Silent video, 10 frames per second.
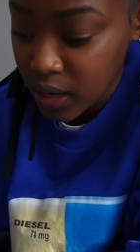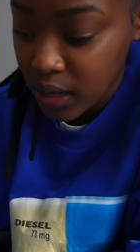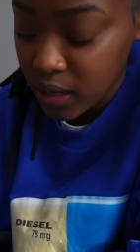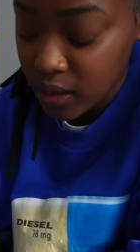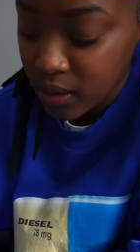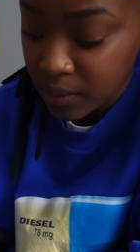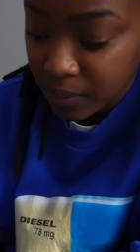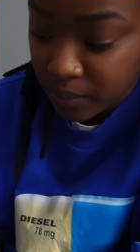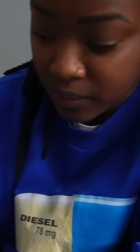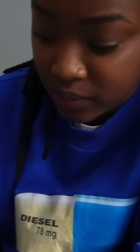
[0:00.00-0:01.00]
like
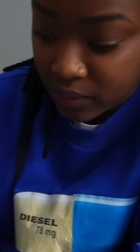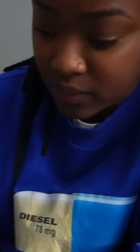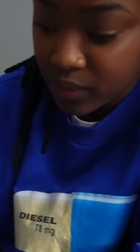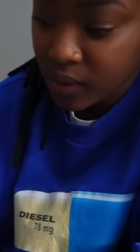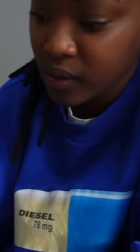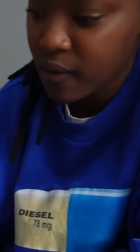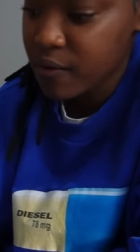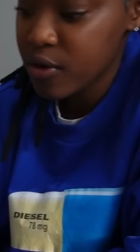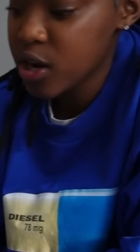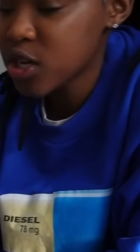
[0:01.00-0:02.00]

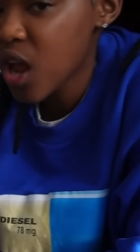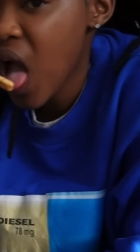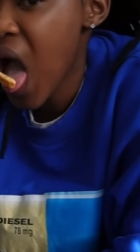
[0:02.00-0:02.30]
fresh.